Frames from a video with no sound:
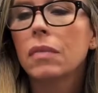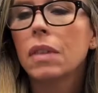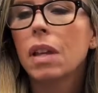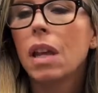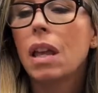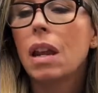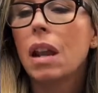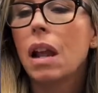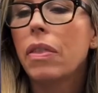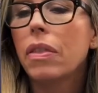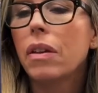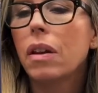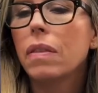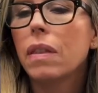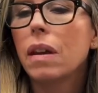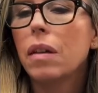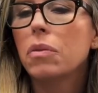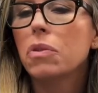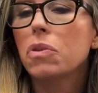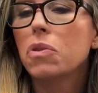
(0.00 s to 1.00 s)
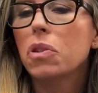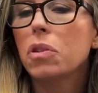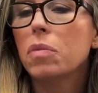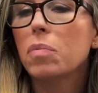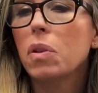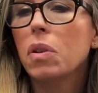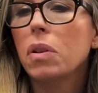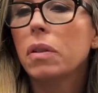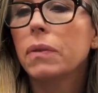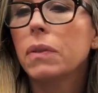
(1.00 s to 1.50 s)
And I thought that was just
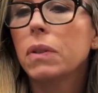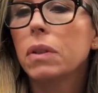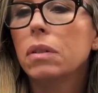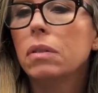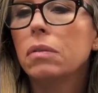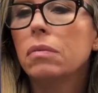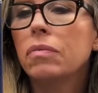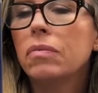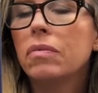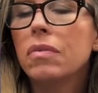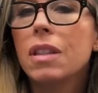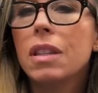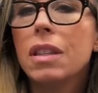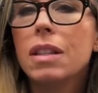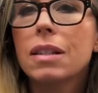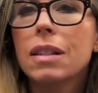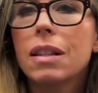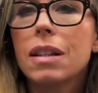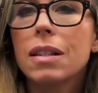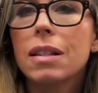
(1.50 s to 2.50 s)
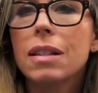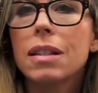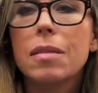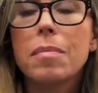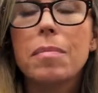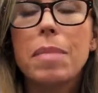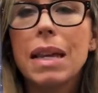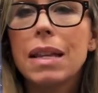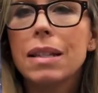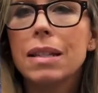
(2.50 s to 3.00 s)
beautiful. This is an
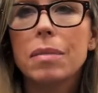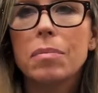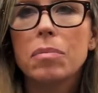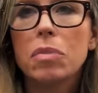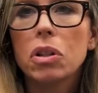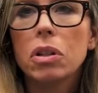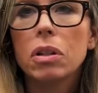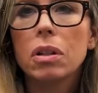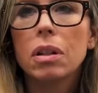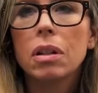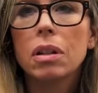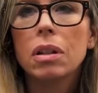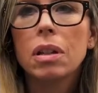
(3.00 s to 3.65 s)
amazing book.